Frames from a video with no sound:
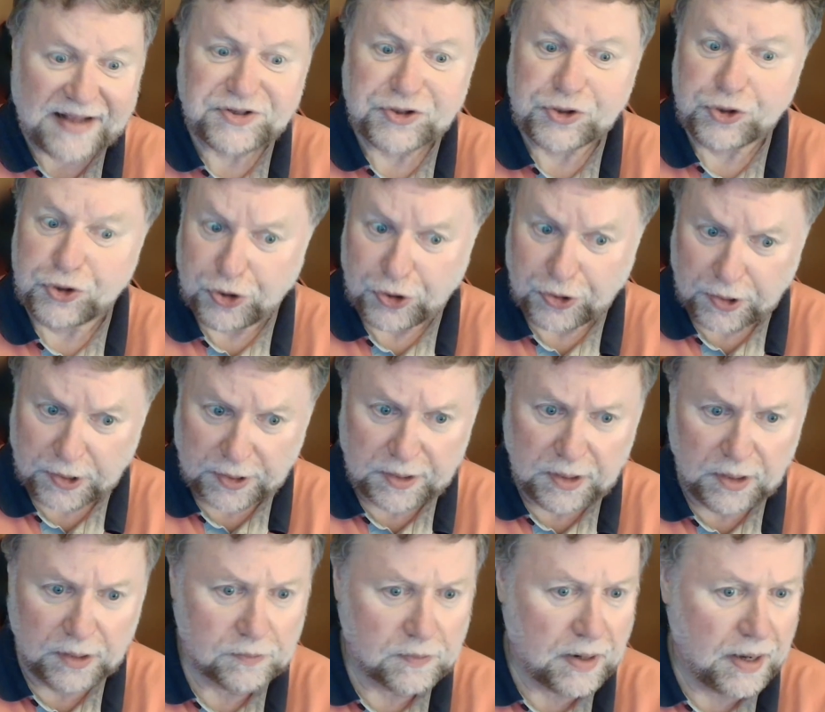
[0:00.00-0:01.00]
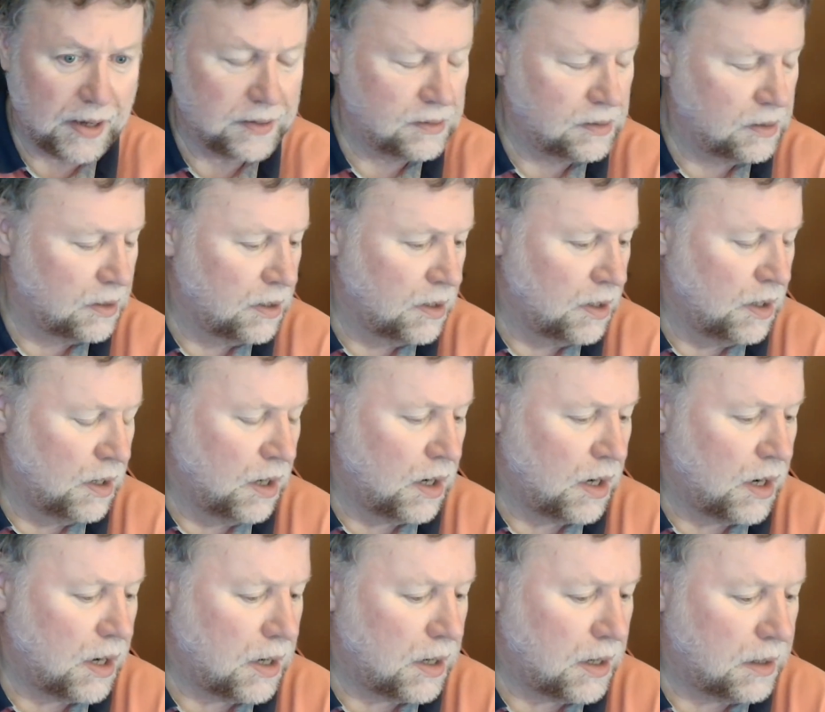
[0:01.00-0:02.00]
good, right?
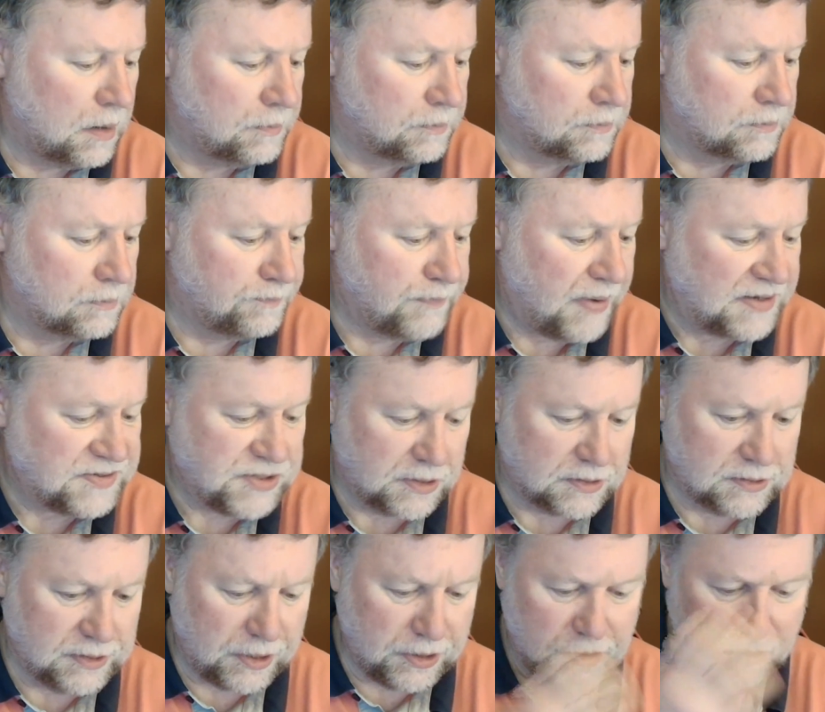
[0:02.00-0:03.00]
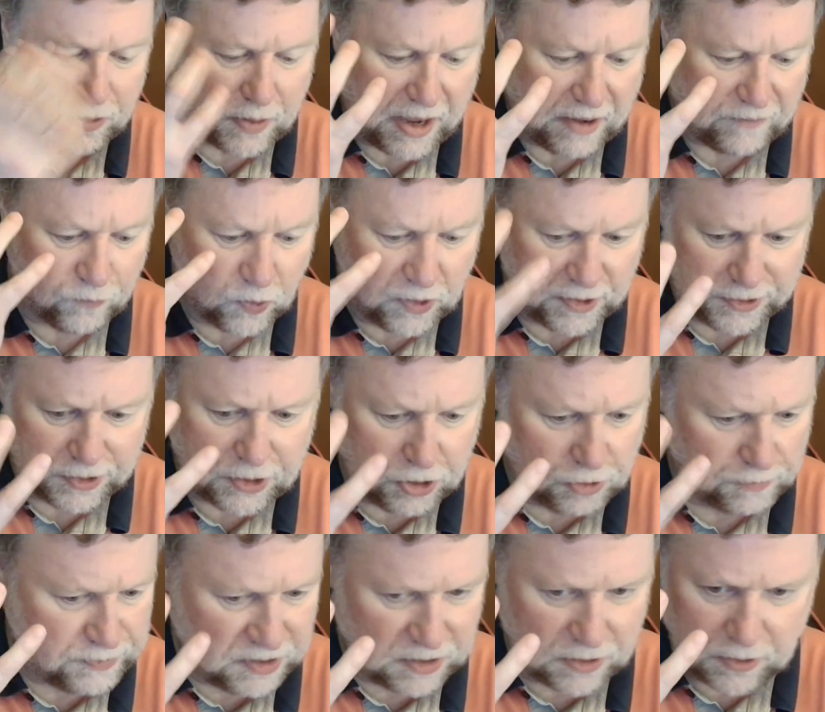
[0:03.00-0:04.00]
Basically, you have one
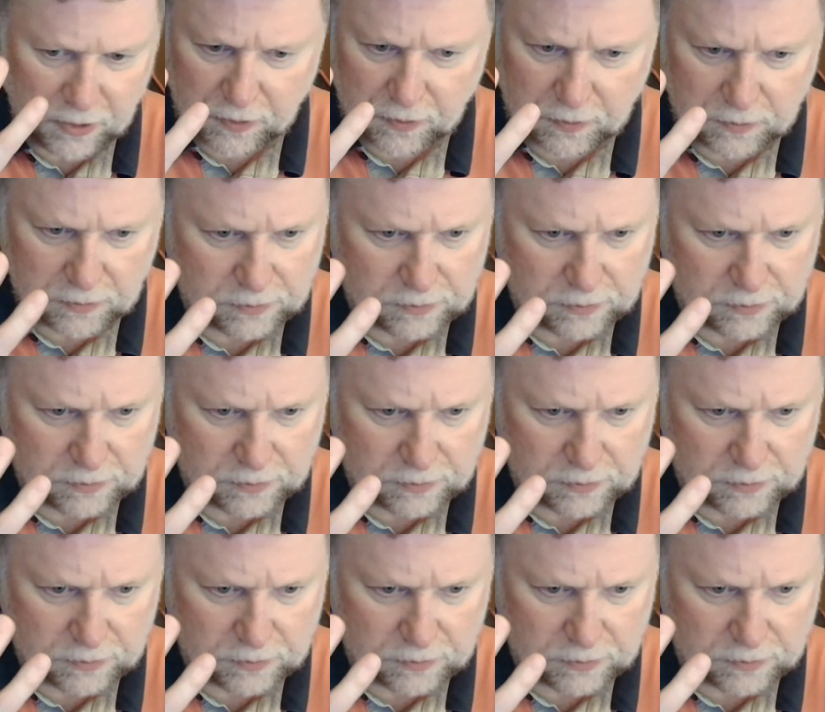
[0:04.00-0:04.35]
QPU